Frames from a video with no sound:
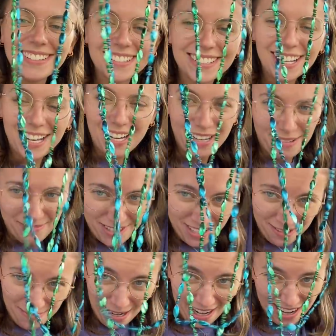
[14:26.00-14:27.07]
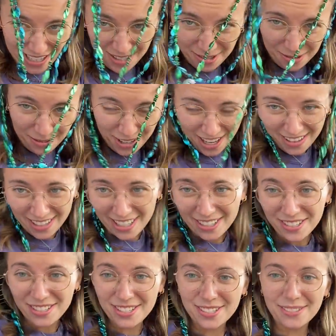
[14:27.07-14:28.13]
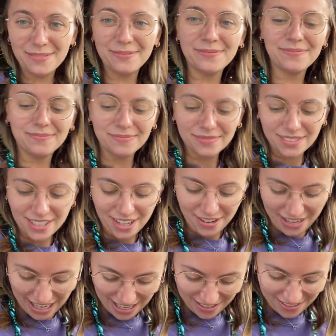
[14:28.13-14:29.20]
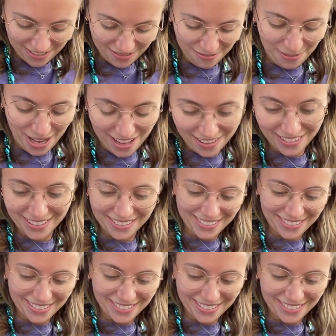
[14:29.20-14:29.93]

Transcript: stop. This is my wow. high school color. purple and gold. Okay. You should do purple well,